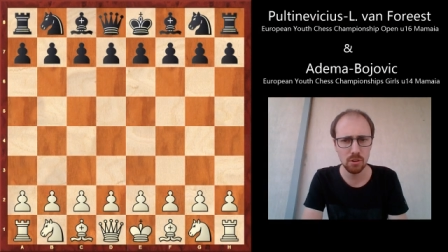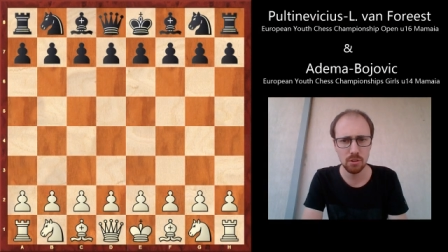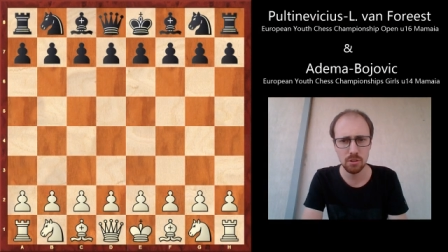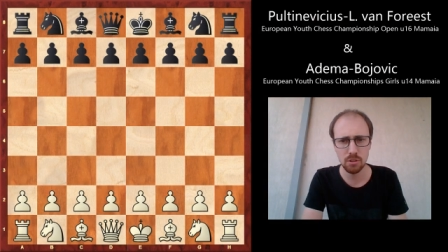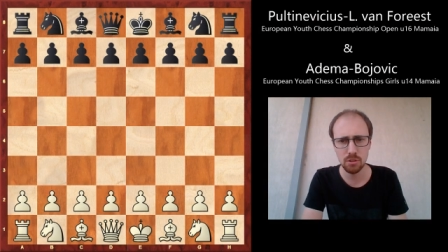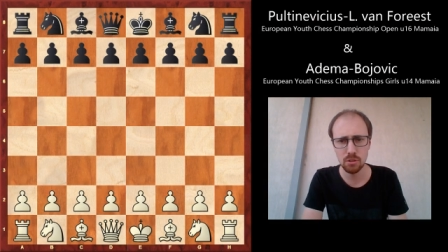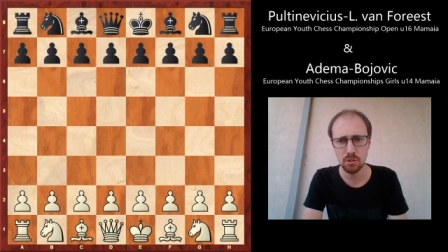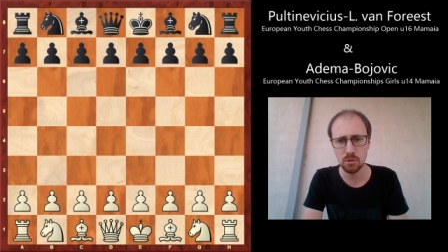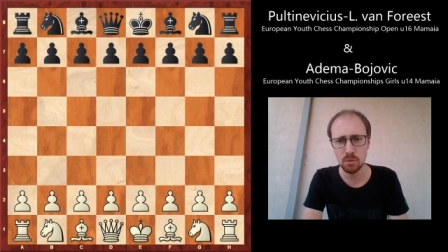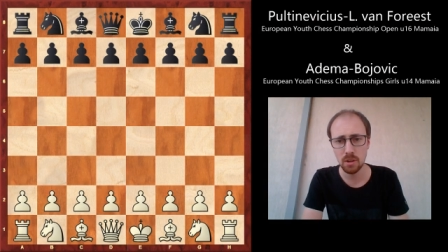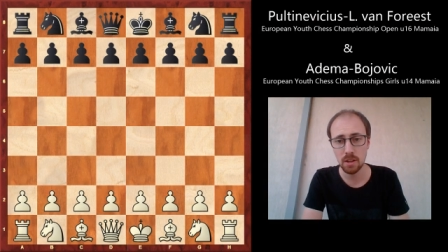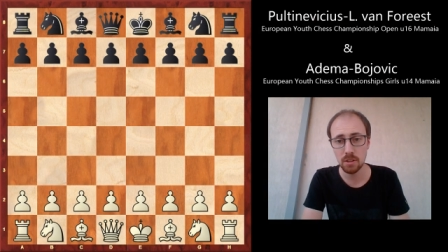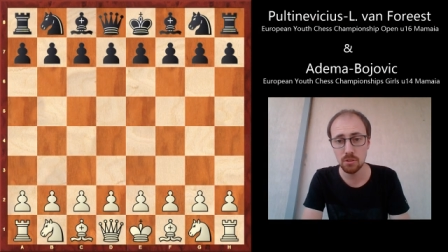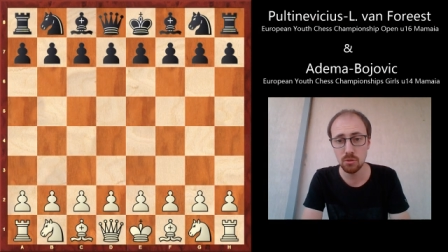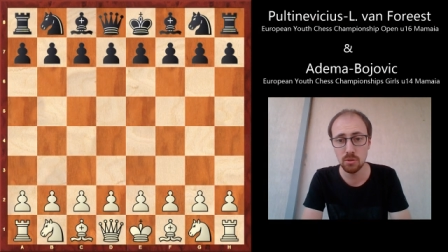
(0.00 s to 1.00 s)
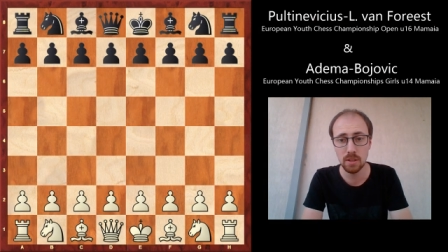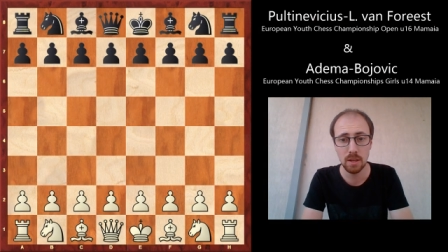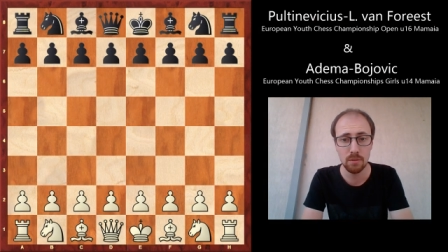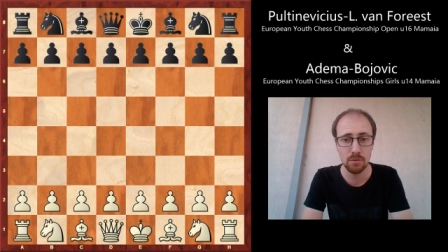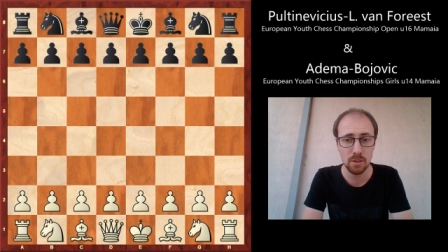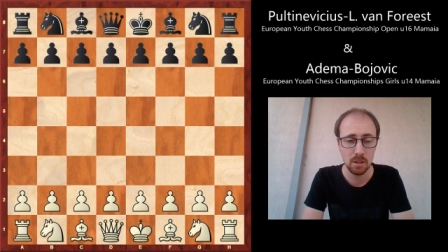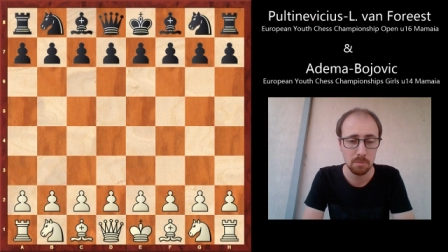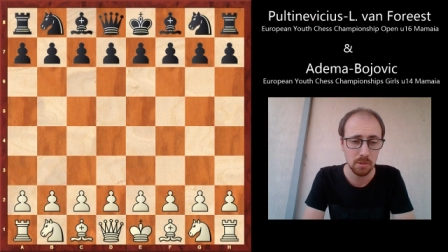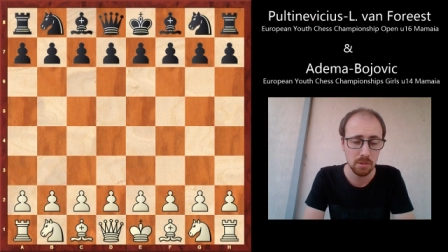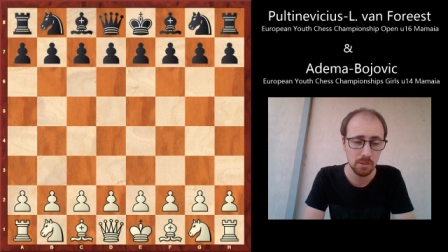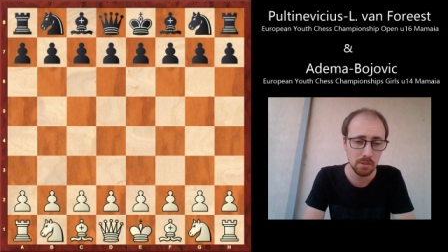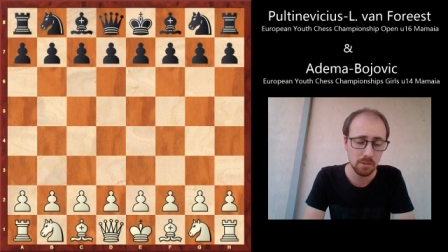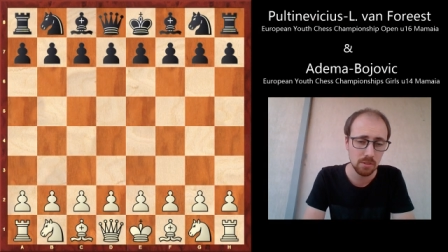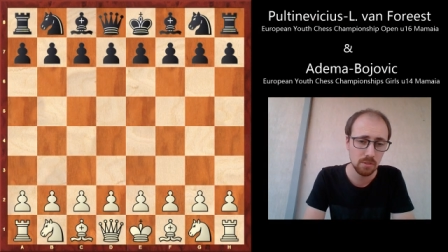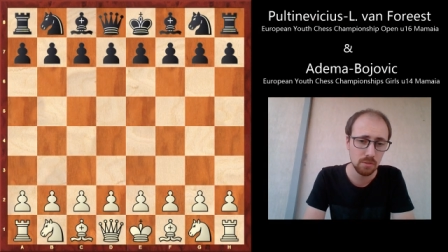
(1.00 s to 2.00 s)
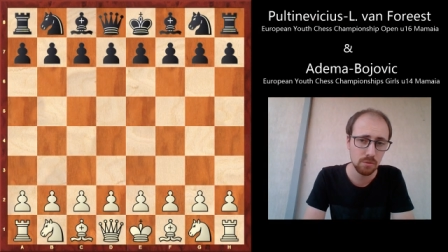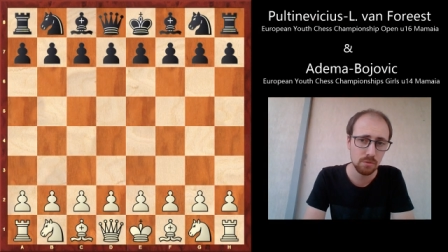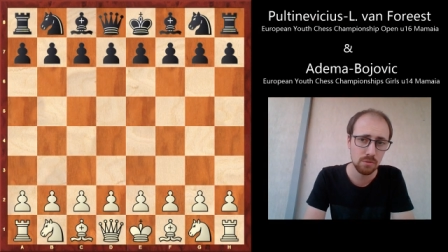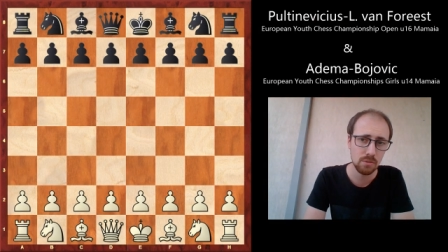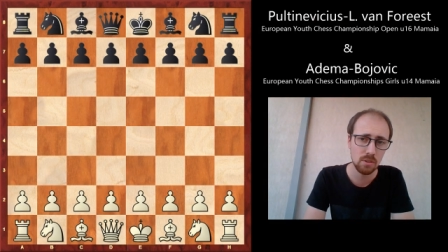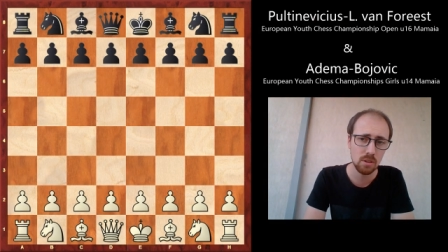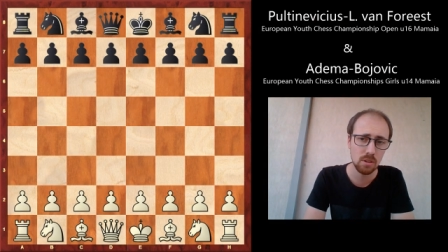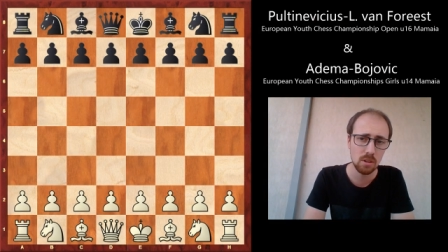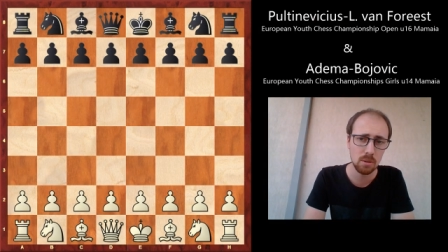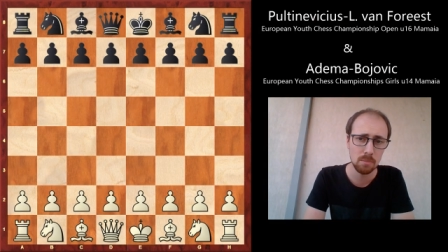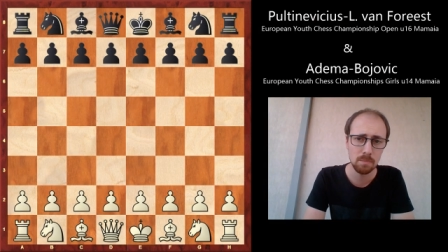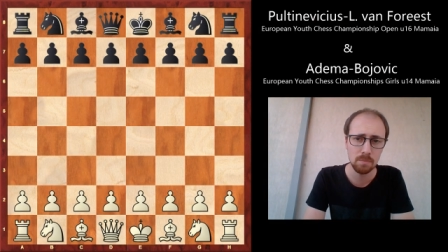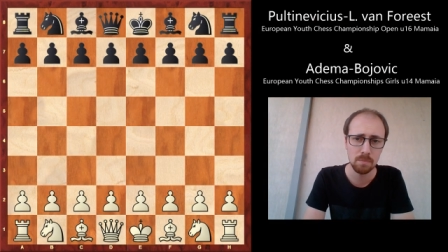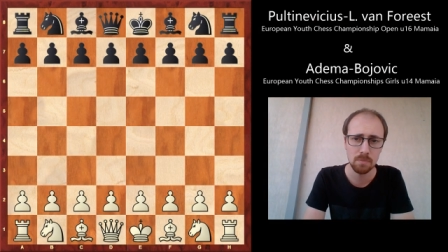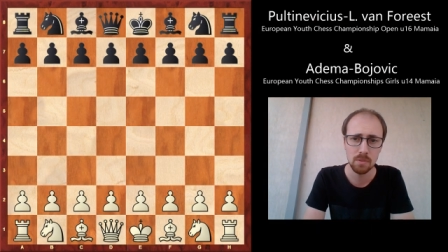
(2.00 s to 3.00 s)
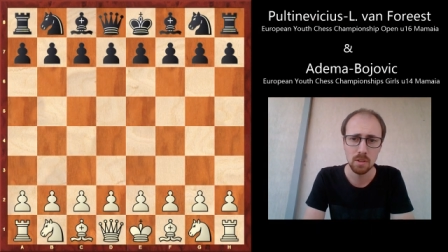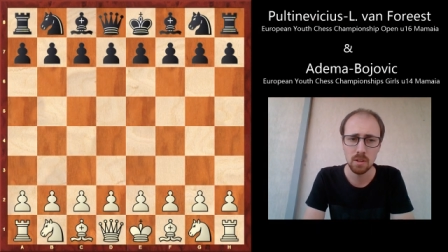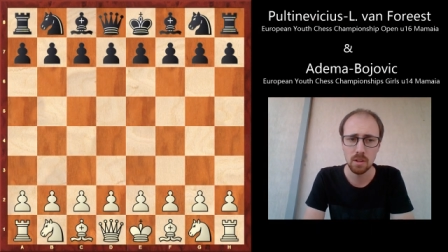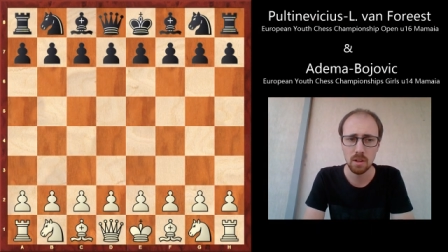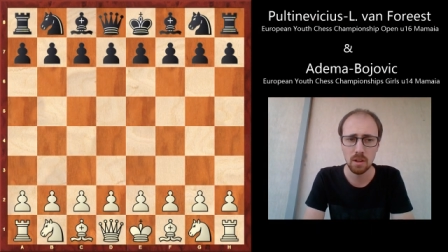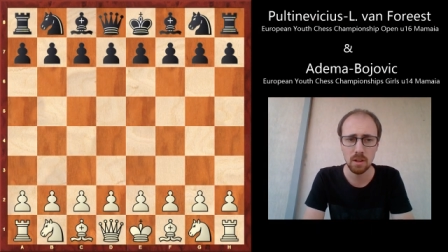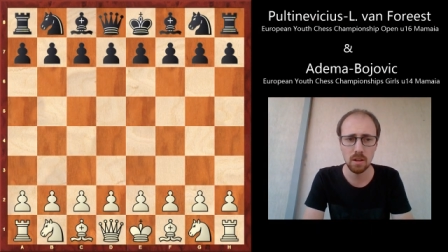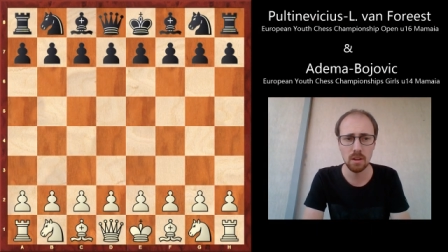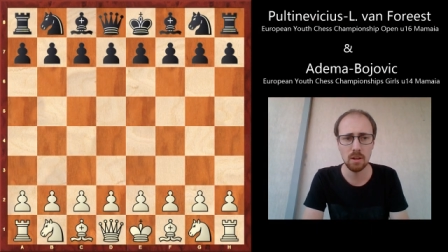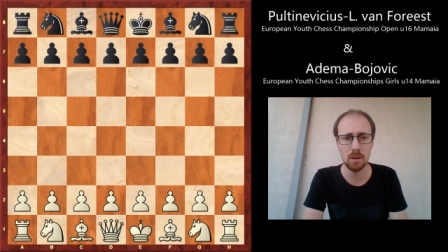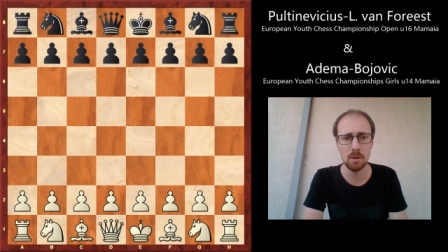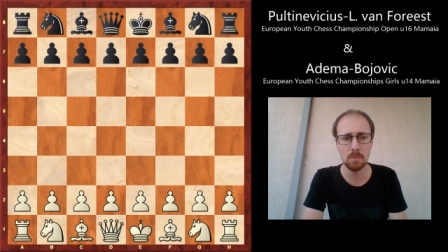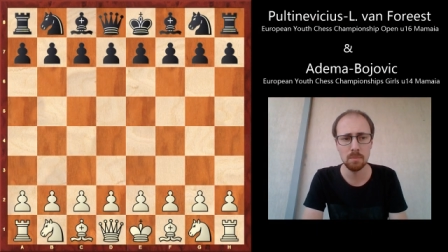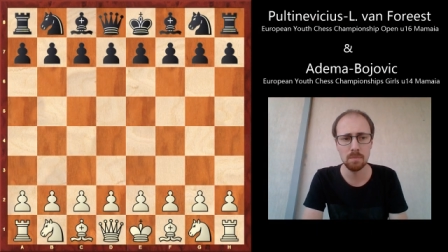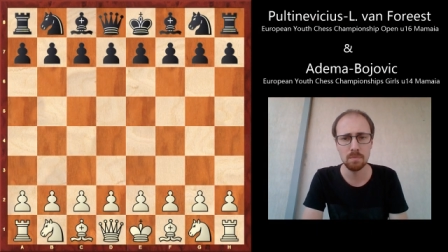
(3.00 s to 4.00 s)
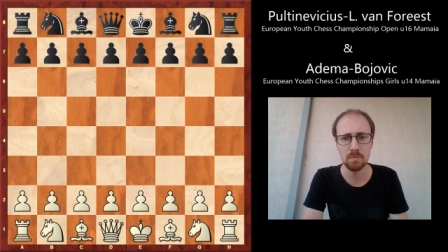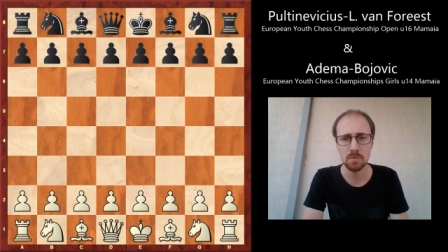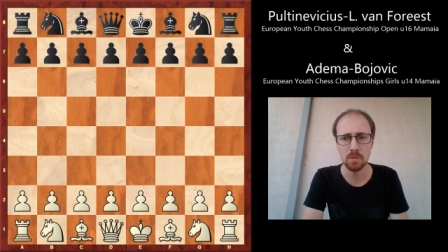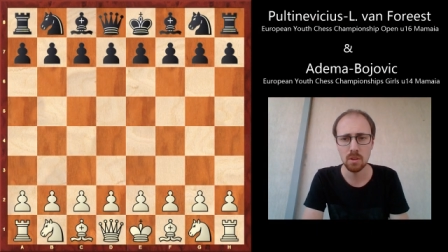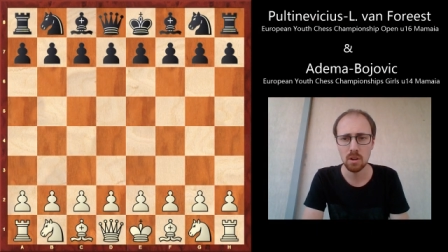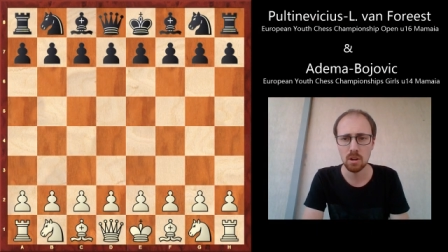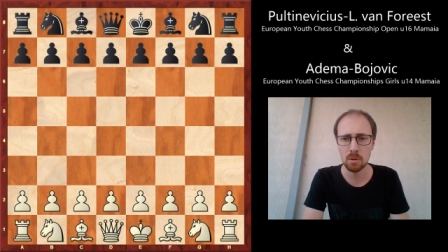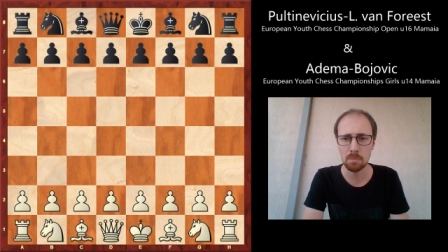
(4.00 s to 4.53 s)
you uh, two game fragments from um, our